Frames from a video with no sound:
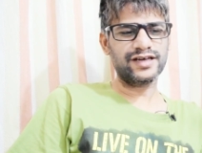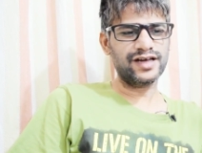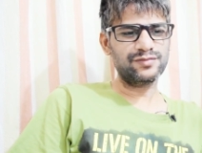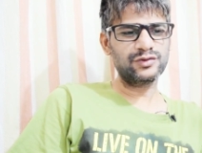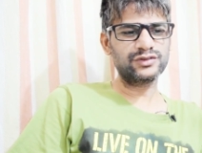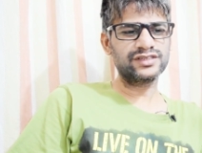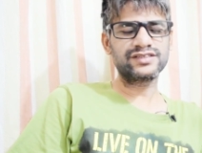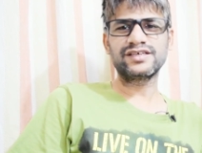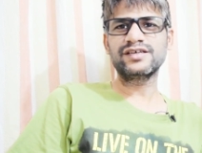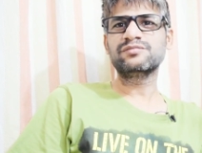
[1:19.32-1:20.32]
about the
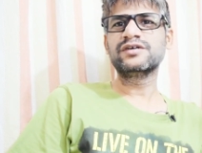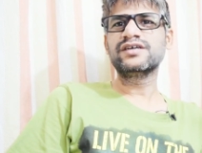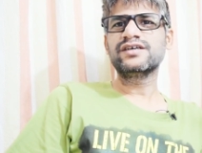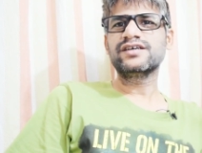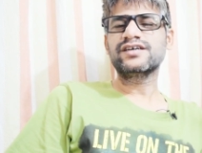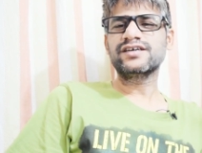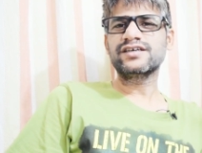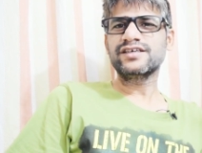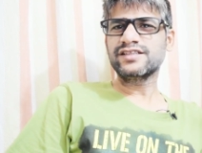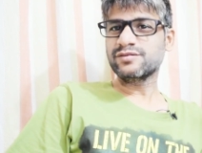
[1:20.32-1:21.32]
same
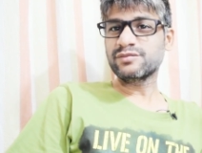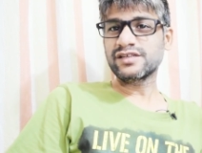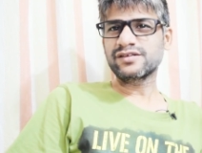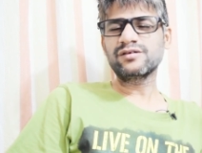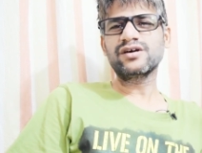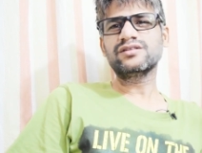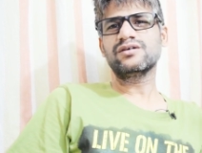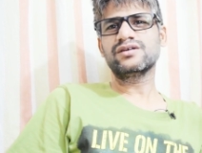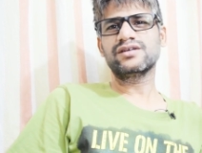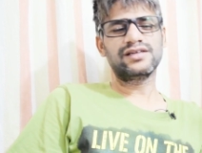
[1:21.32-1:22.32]
uh, in the mail. So I
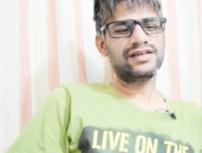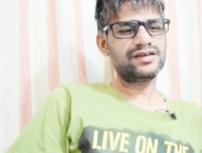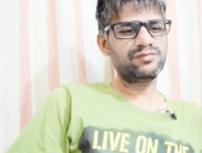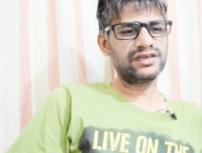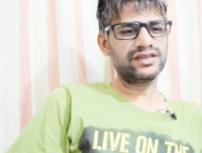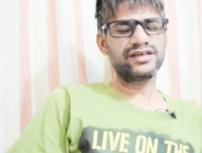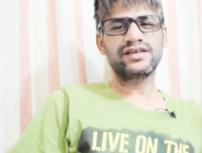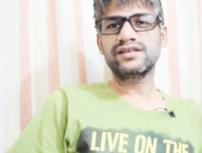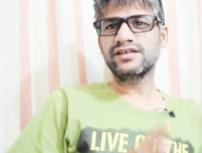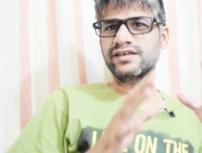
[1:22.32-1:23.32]
thought uh, let me
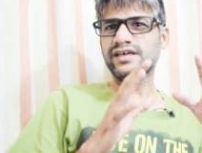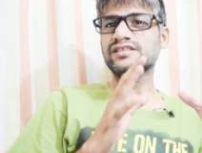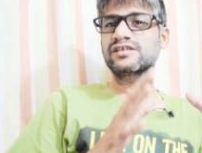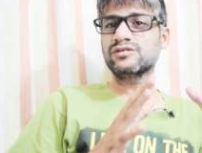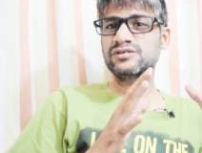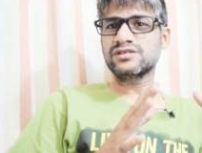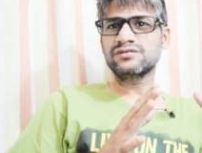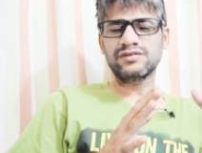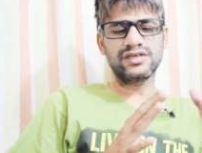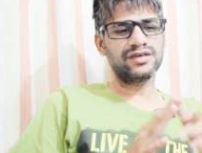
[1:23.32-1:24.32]
take an
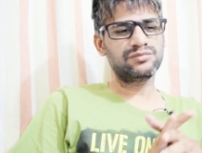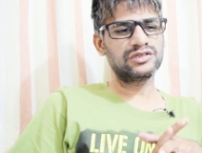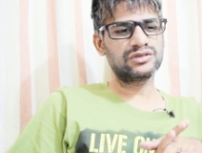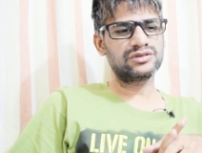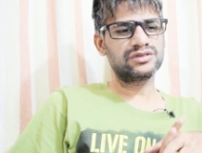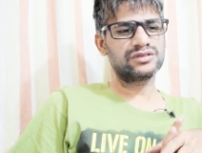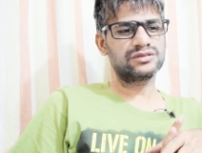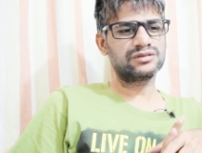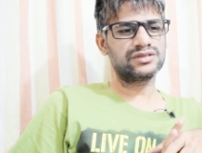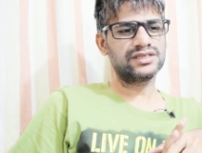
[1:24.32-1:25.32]
exclusive episode
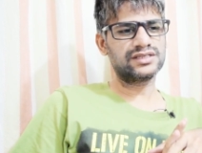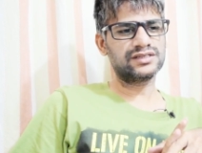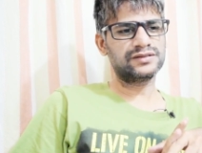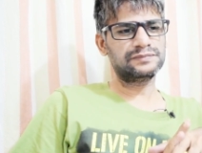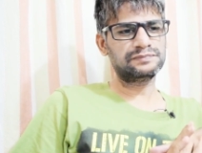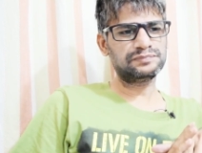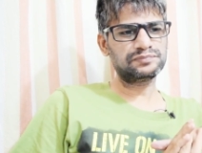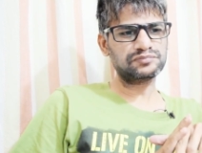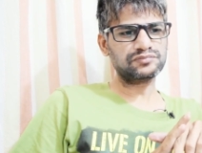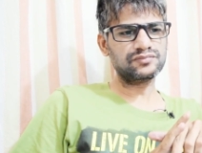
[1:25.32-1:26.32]
so that um,
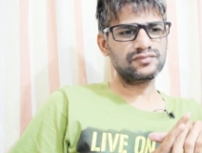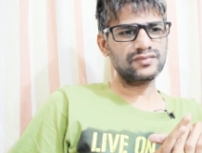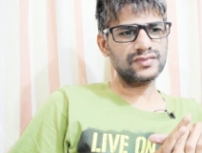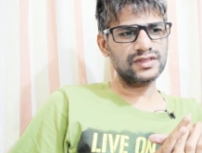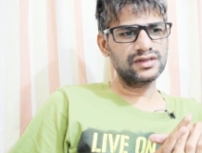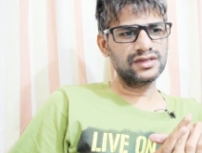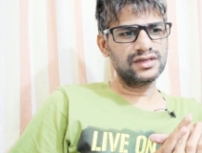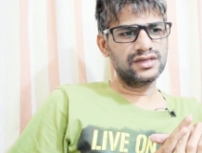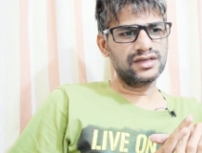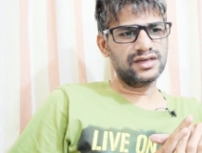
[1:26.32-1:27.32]

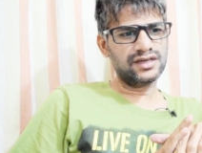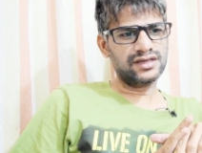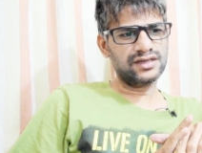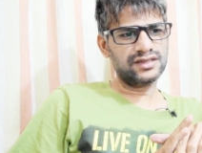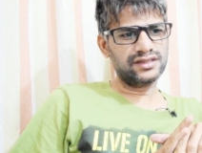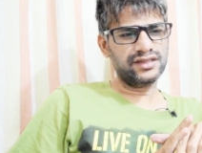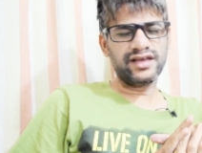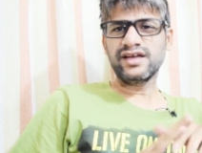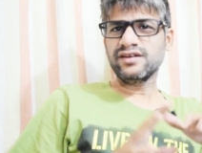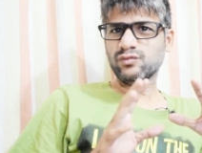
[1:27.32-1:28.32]
uh,
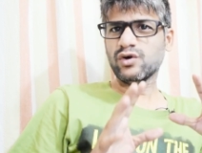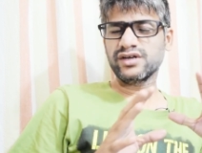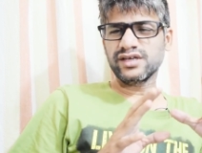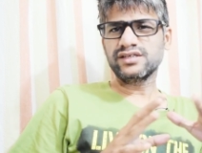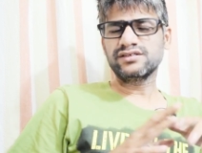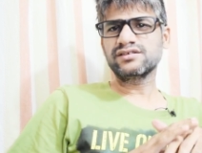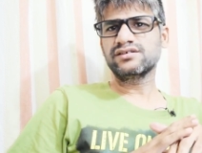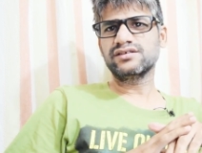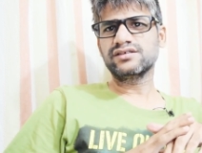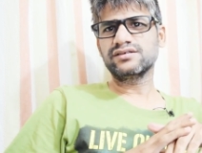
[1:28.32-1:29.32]
than what I
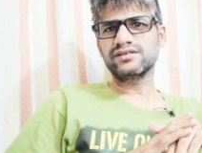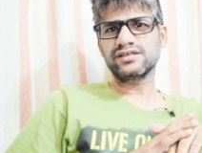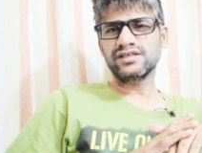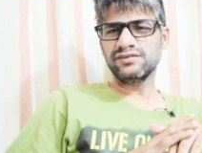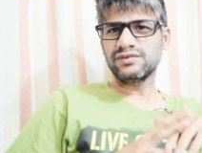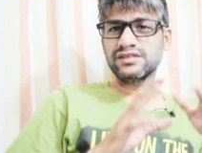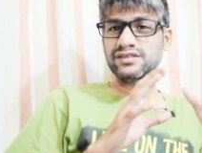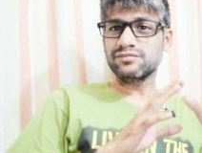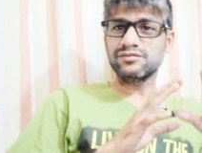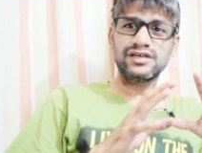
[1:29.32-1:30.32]
just uh, given
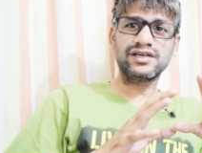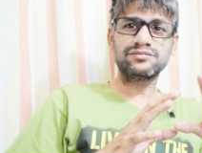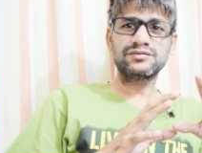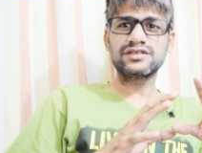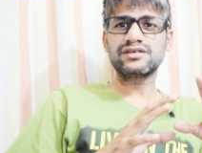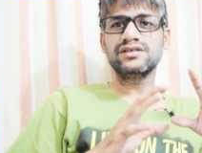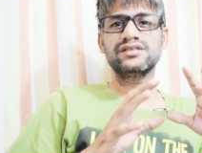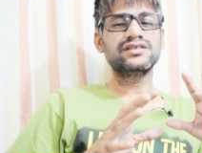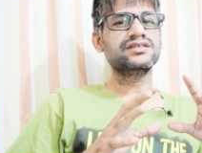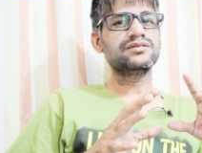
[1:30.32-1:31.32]
some glimpse
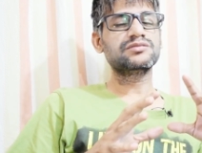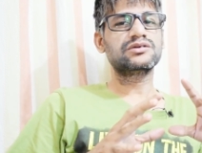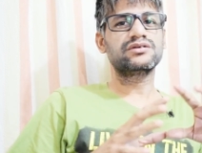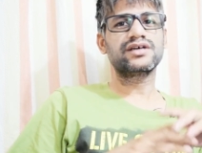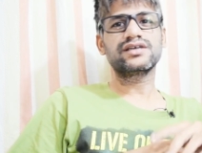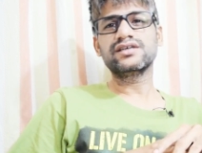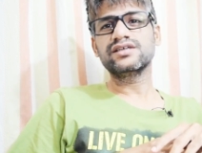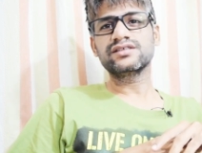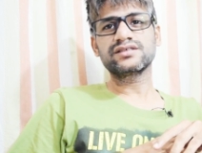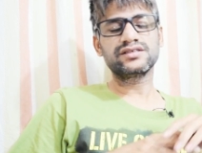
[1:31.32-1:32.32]
in this episode. I can
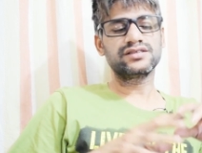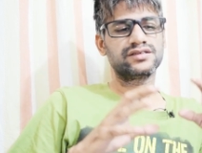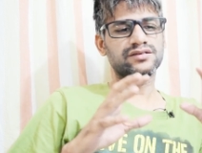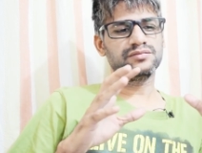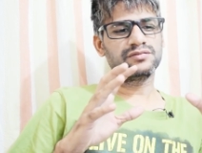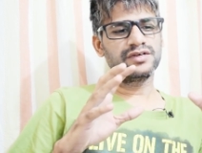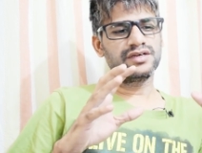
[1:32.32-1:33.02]
discuss um,